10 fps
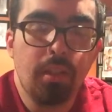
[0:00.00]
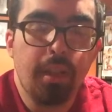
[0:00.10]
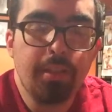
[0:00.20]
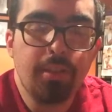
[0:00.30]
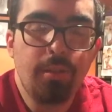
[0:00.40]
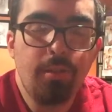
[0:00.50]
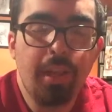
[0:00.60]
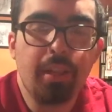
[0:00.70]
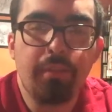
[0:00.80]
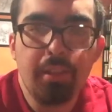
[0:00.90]
I just don't
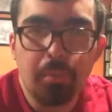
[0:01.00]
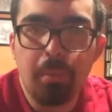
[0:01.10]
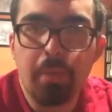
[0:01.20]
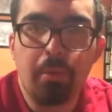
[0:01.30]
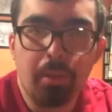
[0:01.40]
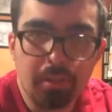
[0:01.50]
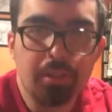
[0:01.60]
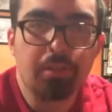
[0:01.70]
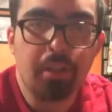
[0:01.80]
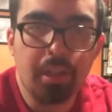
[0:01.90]
like the fact that people are
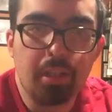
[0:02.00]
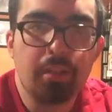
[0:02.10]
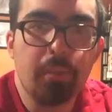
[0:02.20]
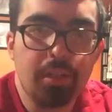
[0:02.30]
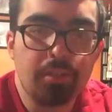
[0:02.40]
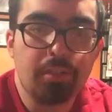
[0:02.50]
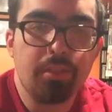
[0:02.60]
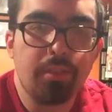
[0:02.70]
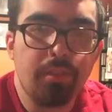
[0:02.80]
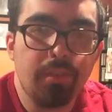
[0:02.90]
discrediting Wentz,